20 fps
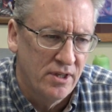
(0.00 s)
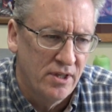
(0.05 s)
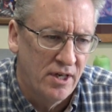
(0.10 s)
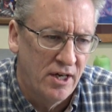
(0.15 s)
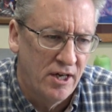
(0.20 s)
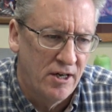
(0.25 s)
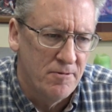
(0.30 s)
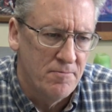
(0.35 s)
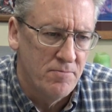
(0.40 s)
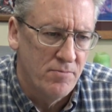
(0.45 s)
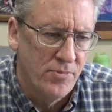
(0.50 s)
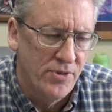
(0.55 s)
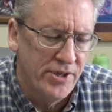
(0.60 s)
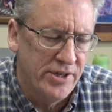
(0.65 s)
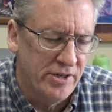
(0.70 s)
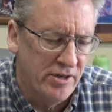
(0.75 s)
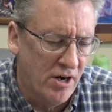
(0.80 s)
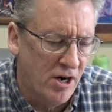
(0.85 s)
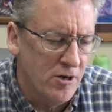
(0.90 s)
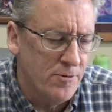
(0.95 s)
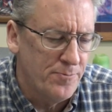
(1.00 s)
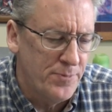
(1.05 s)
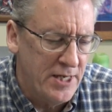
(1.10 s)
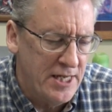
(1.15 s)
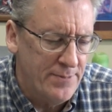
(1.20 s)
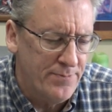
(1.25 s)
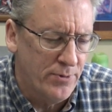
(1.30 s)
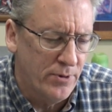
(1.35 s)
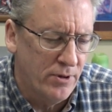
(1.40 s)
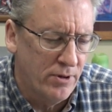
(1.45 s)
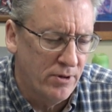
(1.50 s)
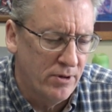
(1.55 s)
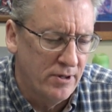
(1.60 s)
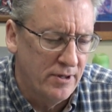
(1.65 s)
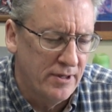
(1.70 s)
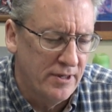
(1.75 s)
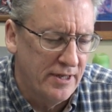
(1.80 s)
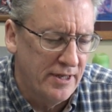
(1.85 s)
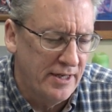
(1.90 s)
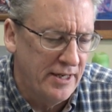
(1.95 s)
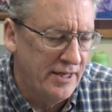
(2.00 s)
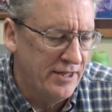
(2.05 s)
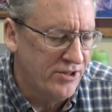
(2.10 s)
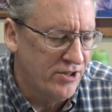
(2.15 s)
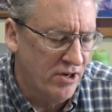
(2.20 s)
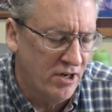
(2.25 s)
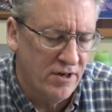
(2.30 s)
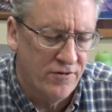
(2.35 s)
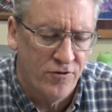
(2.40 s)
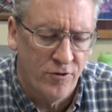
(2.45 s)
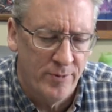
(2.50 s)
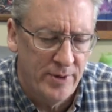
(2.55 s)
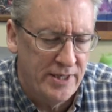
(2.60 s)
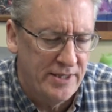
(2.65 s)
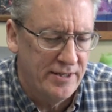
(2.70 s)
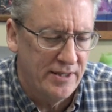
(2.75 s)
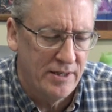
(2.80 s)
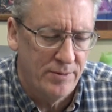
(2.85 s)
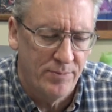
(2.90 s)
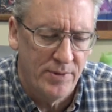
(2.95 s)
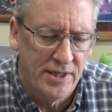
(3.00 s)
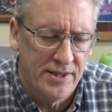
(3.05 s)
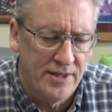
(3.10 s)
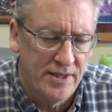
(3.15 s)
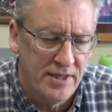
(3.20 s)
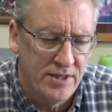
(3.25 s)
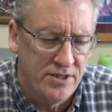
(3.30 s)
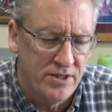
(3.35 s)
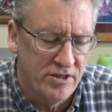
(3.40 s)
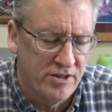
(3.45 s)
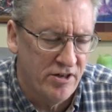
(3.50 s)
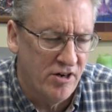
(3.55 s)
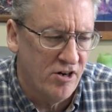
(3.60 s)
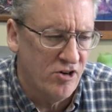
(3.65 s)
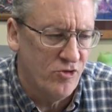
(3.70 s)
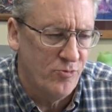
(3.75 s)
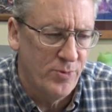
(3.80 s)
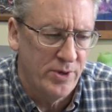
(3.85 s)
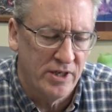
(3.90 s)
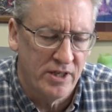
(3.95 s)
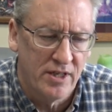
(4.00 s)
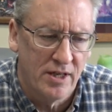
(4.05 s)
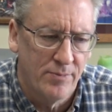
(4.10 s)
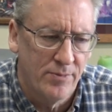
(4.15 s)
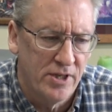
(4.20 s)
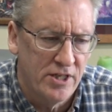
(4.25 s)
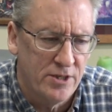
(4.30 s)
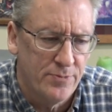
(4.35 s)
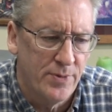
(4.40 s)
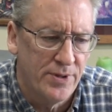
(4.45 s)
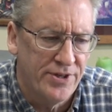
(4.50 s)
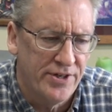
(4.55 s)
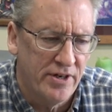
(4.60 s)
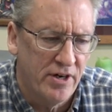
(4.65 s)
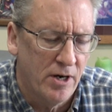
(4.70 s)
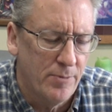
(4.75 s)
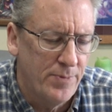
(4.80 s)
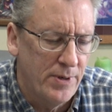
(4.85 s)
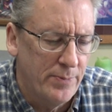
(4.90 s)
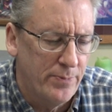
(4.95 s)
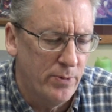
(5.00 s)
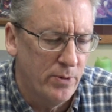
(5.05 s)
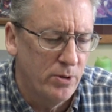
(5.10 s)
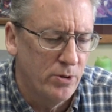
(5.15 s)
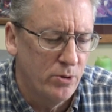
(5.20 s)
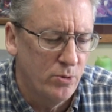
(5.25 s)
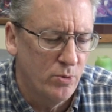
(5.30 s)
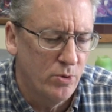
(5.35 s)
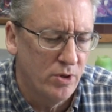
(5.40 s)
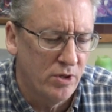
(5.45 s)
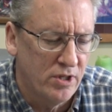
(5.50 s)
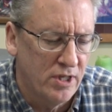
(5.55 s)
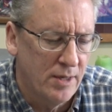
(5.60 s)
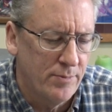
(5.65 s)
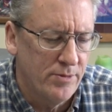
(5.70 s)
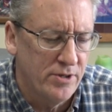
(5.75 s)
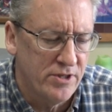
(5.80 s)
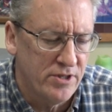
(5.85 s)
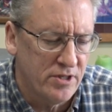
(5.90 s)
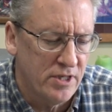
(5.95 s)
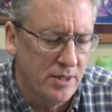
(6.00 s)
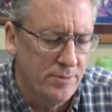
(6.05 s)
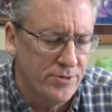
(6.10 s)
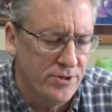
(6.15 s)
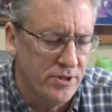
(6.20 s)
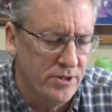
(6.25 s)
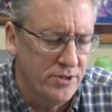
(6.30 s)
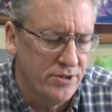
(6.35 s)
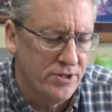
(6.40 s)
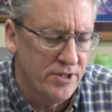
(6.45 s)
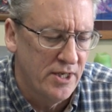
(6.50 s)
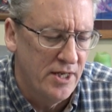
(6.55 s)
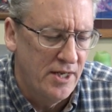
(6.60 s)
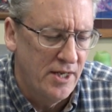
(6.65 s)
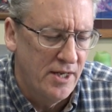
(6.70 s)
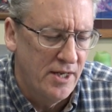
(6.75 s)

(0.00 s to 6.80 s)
There are people, and it's hard for me to admit this, it's hard for me to come to this, but there are people who will come to the Scriptures